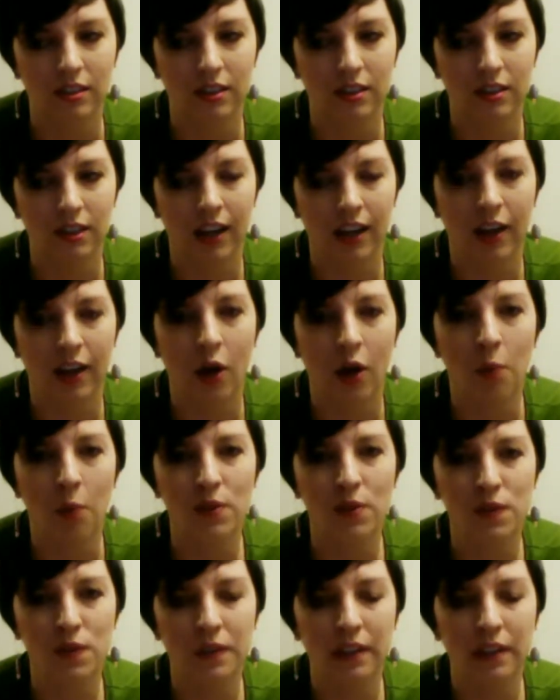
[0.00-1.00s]
I
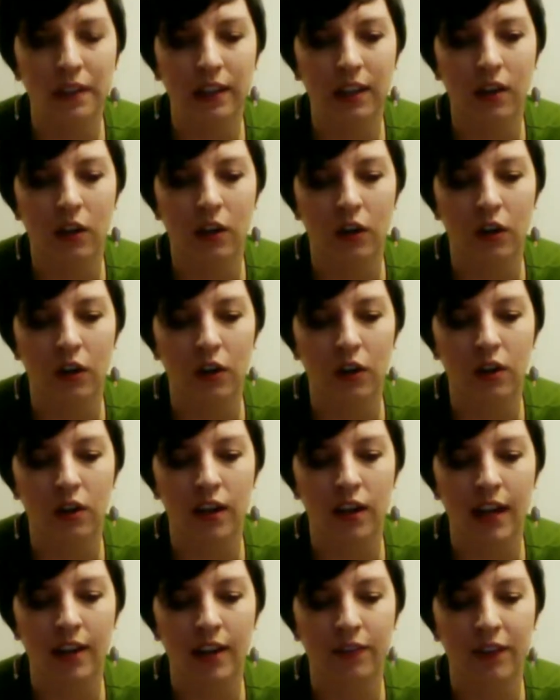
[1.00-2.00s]
almost feel like her
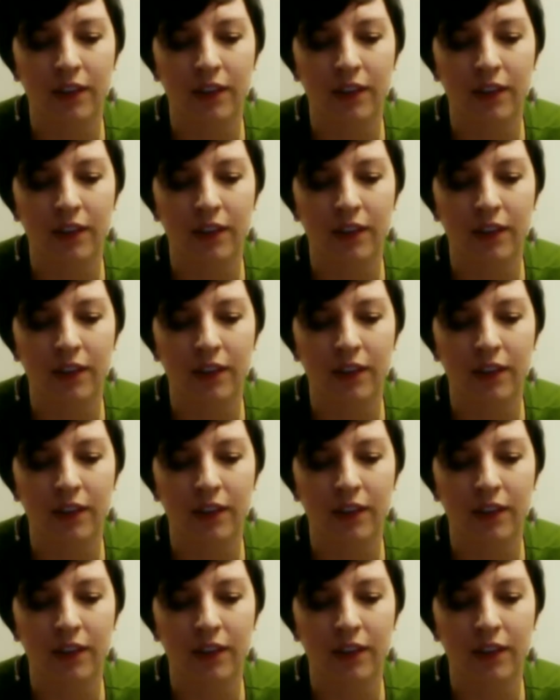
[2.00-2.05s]
kind of